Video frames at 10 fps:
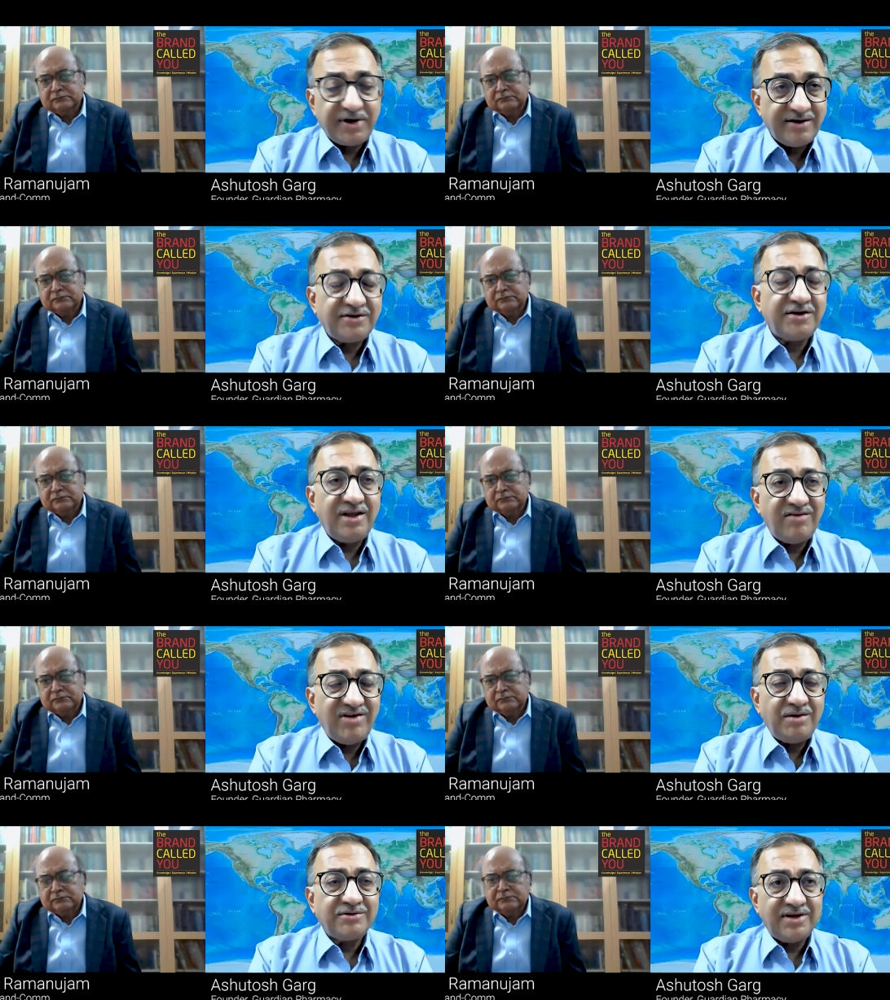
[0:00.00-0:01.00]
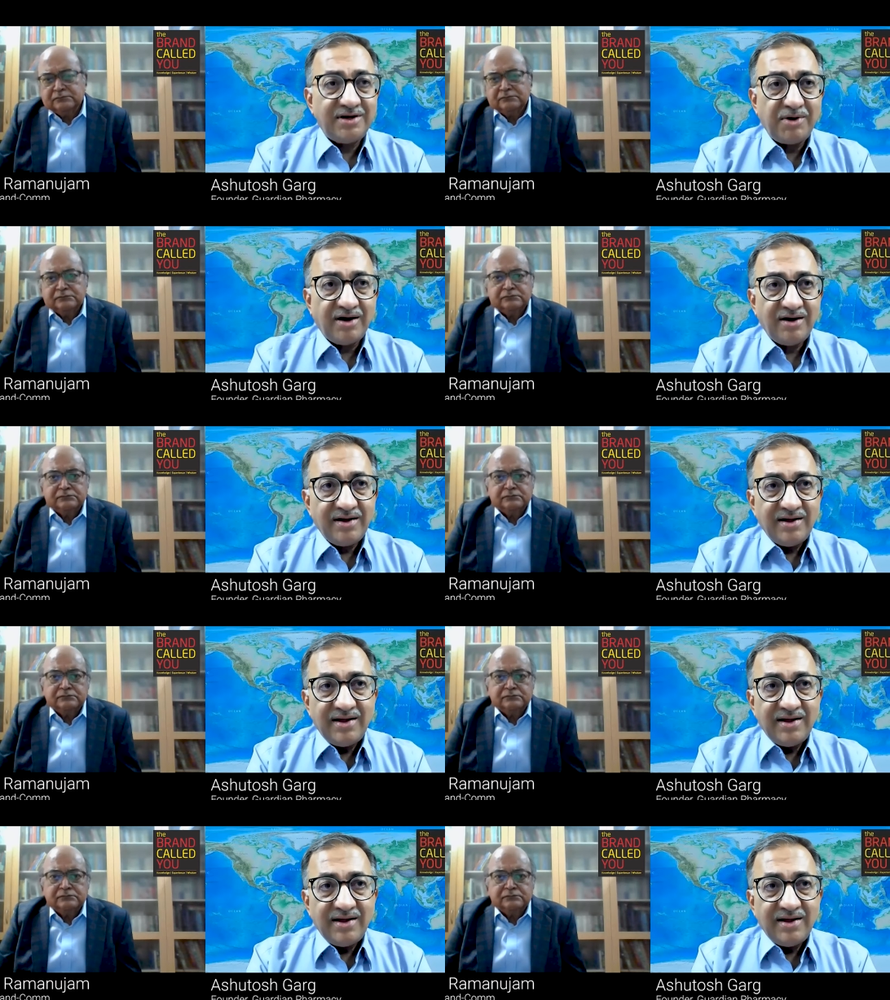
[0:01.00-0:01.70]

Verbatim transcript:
Speaker 1: print, TV, cinema